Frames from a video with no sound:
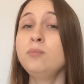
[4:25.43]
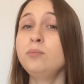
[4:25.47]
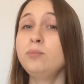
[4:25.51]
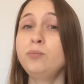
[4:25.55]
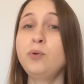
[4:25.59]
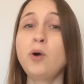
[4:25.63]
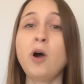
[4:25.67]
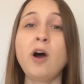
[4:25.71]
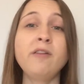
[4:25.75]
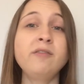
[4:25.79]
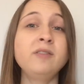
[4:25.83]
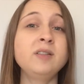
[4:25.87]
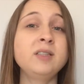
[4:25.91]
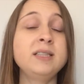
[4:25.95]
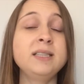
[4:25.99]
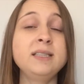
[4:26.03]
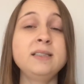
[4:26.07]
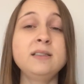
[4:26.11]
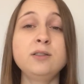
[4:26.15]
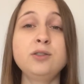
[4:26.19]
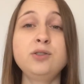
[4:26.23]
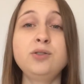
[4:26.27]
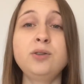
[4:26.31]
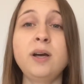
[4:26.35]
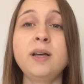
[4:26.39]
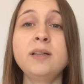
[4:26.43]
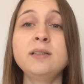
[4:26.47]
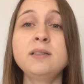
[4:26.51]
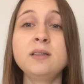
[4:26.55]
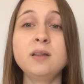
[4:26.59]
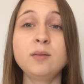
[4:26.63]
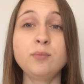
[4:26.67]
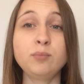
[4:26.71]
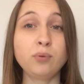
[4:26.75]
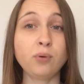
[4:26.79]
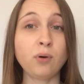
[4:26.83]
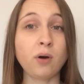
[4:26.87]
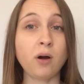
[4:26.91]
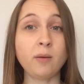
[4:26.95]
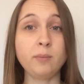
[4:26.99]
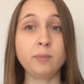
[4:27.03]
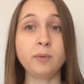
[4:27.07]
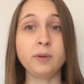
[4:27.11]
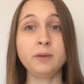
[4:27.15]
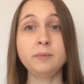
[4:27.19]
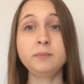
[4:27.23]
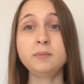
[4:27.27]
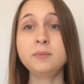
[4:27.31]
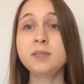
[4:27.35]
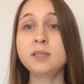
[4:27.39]
Prophecies address the
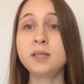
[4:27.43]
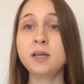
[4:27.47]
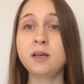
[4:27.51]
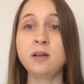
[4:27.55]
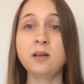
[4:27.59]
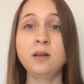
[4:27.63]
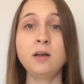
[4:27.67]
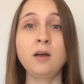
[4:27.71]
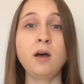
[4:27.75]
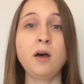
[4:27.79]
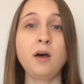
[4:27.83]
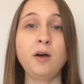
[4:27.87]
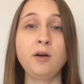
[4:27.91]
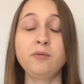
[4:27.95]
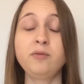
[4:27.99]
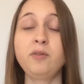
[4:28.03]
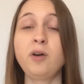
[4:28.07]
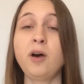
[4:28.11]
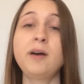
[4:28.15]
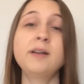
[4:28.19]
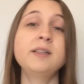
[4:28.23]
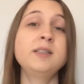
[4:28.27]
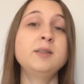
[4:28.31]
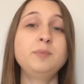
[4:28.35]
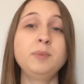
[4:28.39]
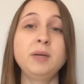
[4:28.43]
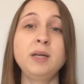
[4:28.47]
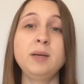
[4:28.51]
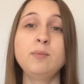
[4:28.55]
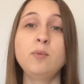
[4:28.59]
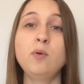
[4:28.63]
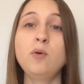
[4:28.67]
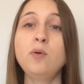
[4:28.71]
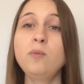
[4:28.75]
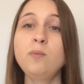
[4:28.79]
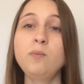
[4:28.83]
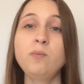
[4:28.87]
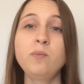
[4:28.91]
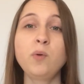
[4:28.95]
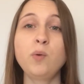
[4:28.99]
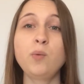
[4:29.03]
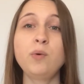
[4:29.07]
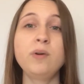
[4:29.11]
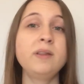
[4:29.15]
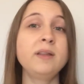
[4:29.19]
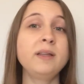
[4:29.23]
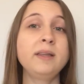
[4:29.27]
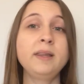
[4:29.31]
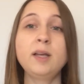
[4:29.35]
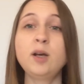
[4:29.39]
problems of God's people
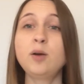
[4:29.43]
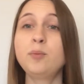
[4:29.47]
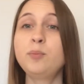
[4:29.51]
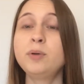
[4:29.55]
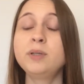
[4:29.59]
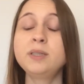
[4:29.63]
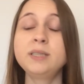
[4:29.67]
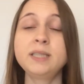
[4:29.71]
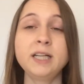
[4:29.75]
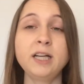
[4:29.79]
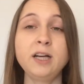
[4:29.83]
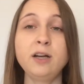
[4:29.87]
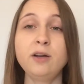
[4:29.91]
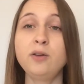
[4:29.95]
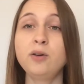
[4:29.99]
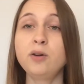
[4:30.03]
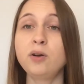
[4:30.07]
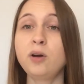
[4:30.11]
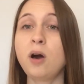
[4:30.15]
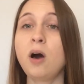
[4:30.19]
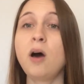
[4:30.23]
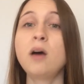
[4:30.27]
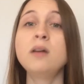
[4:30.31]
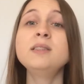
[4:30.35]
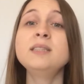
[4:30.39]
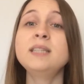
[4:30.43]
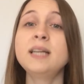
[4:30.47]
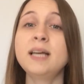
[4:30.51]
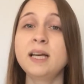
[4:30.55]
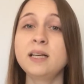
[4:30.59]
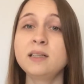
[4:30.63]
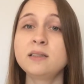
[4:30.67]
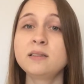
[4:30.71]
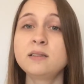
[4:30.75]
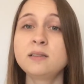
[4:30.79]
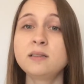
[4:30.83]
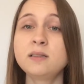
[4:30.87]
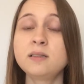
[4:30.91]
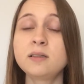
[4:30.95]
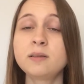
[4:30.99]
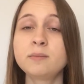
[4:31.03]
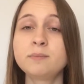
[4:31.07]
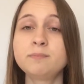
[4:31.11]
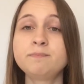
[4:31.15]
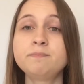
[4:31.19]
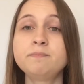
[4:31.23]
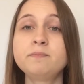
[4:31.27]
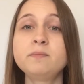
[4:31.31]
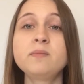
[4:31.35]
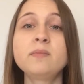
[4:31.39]
within their particular contexts.
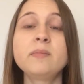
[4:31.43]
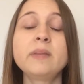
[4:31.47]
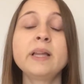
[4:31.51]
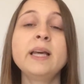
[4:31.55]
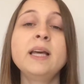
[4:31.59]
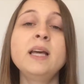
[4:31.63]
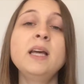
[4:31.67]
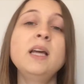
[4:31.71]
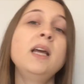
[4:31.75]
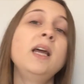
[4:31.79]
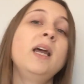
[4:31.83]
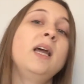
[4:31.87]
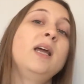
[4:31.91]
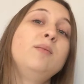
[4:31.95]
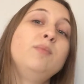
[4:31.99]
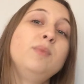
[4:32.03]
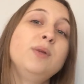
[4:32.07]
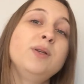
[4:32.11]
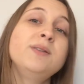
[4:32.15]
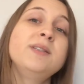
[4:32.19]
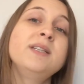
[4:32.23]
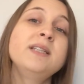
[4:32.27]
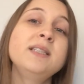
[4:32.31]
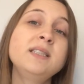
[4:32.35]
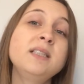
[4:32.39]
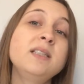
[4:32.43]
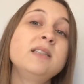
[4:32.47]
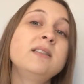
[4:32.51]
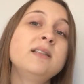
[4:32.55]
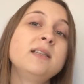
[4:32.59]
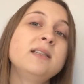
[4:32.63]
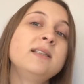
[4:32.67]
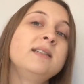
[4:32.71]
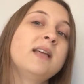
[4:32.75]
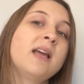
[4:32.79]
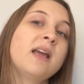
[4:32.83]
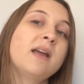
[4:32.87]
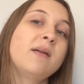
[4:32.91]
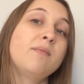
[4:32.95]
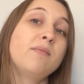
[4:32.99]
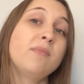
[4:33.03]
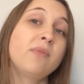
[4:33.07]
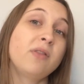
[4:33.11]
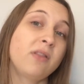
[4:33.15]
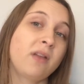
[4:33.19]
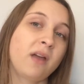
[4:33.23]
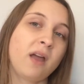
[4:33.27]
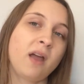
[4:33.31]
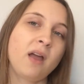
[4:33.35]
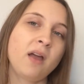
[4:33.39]
And music does the same
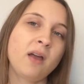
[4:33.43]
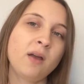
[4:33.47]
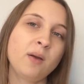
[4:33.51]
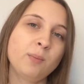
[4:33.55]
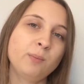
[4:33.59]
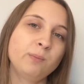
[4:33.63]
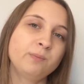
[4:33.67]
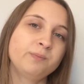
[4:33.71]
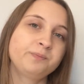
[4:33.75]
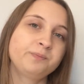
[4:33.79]
thing.